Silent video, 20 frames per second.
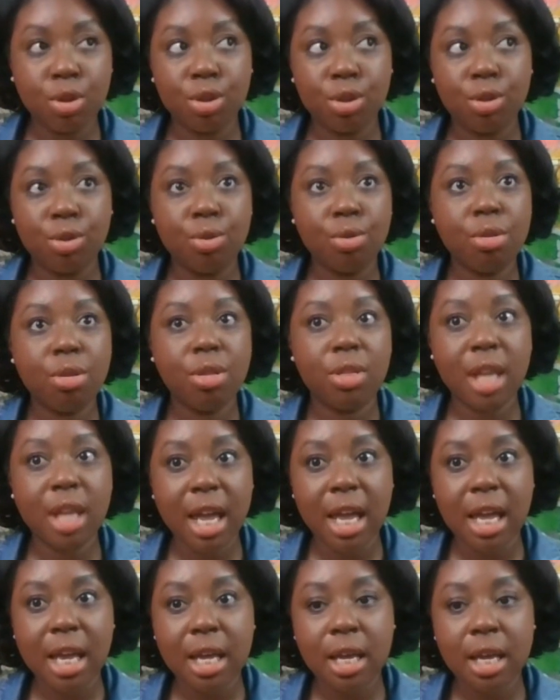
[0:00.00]
Do you
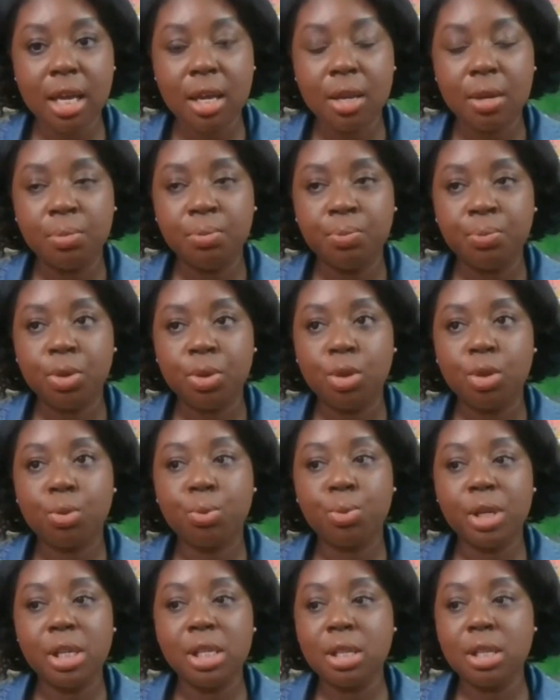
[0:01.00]
think the
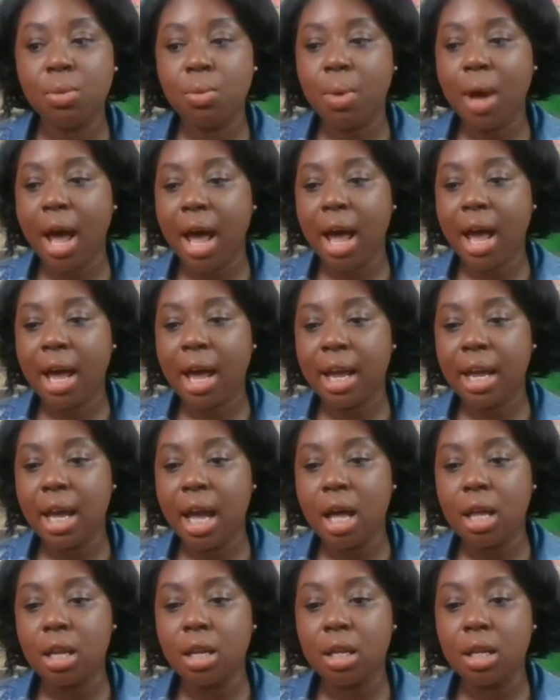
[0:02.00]
reason why
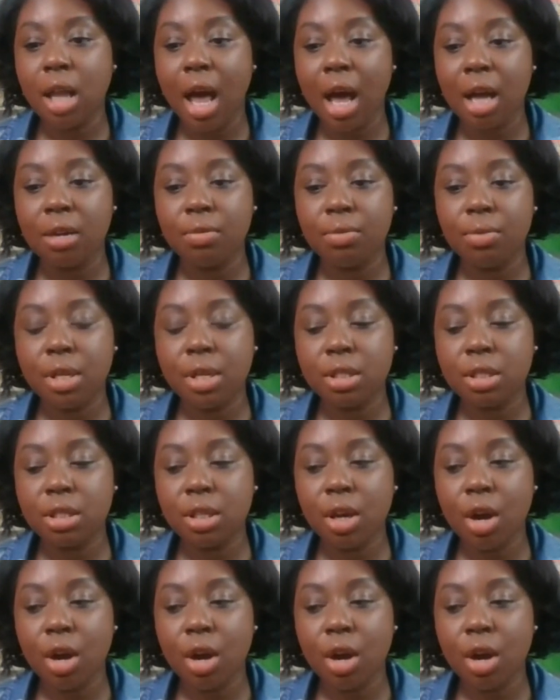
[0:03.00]
a lot of us